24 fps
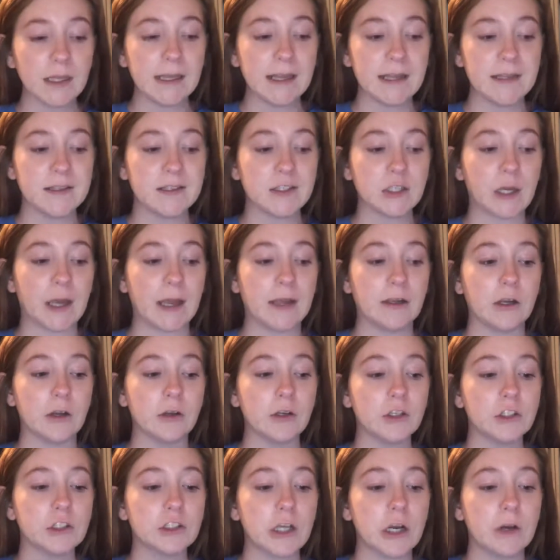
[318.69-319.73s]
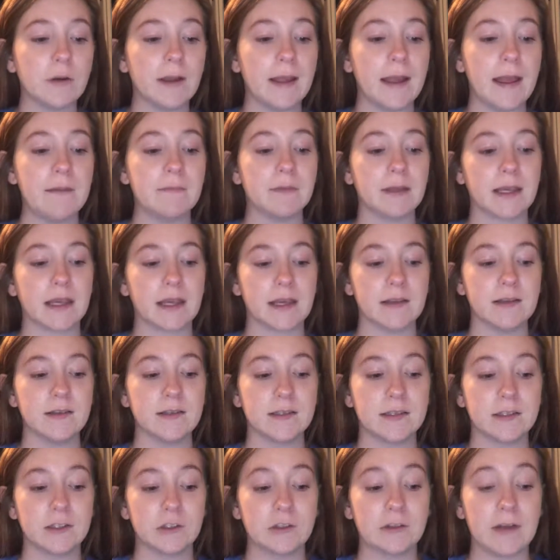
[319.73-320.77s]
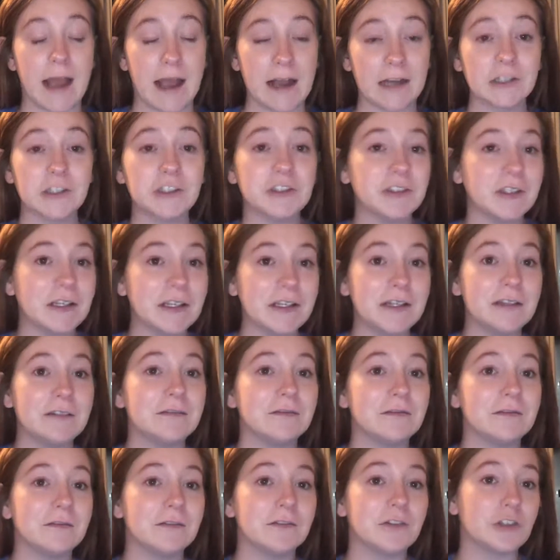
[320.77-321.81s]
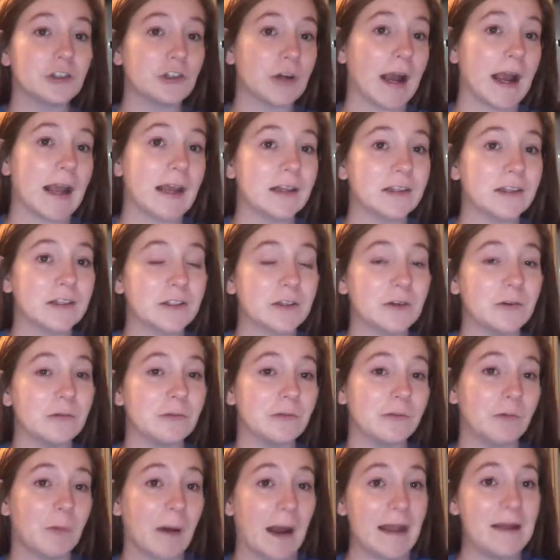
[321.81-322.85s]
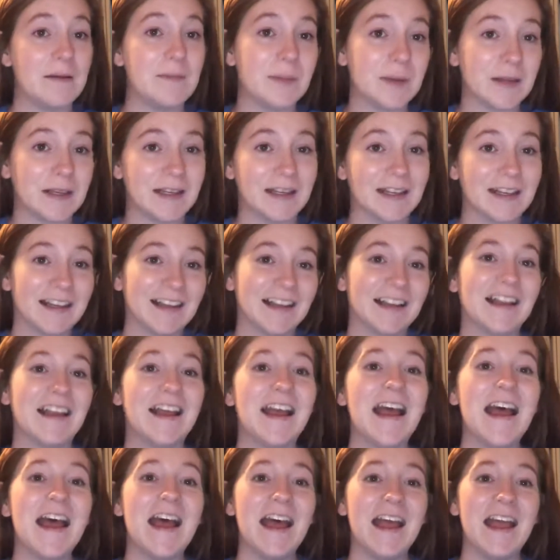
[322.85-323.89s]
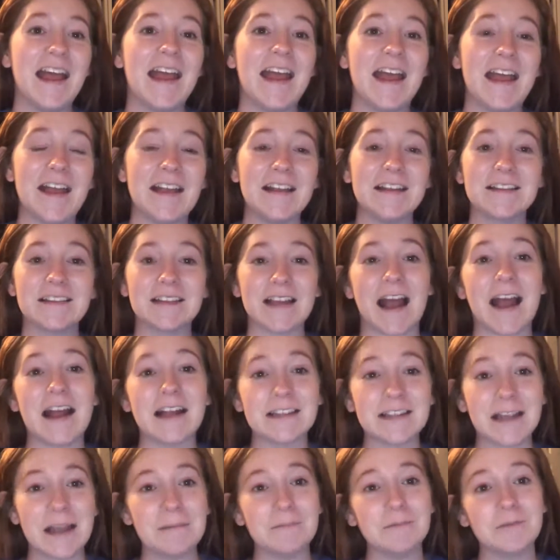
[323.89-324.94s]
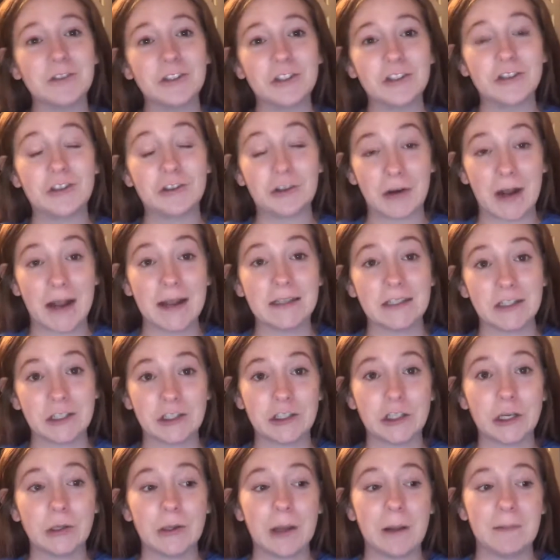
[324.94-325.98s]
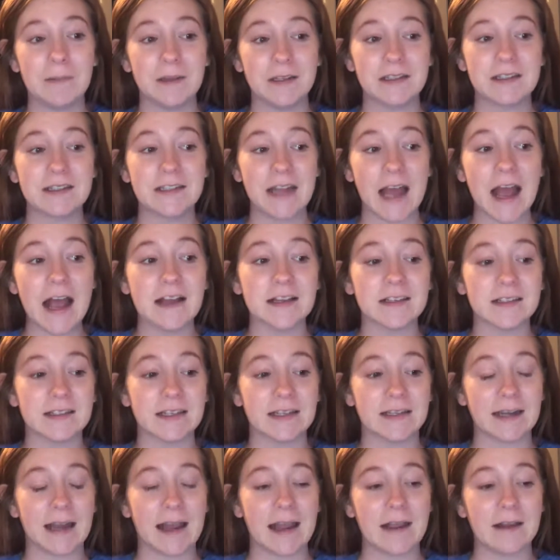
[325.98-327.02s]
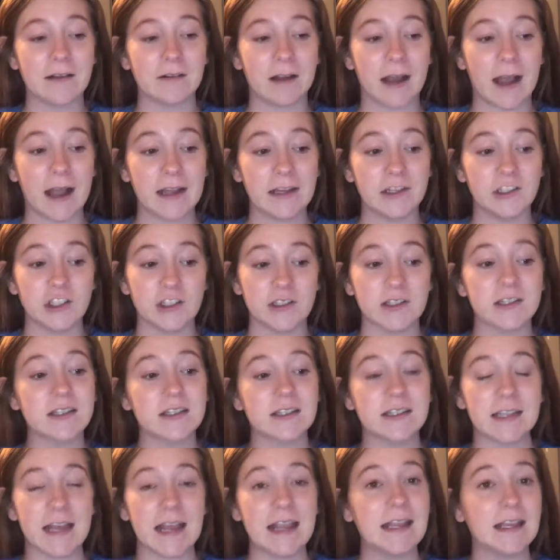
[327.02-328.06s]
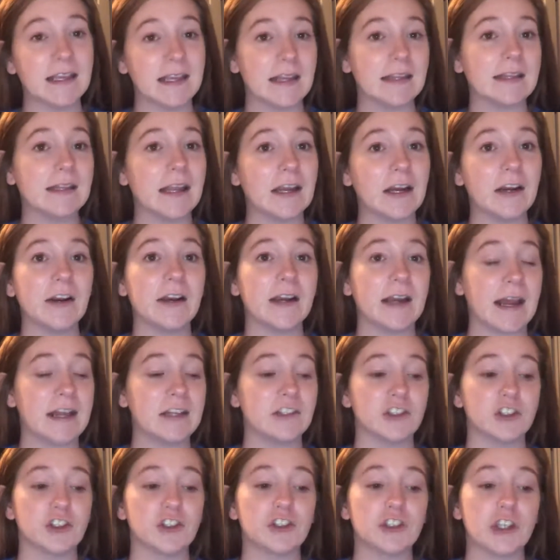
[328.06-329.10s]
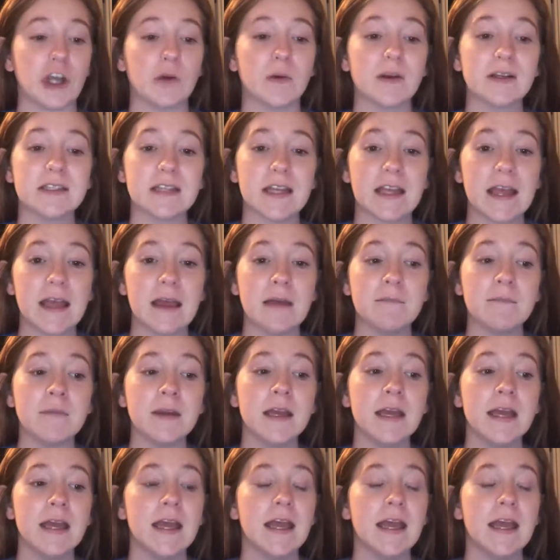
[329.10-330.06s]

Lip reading: And so I go to show him. He's actually trying to wipe as I'm trying to show him this test, and I just take it in there and I just show it to him.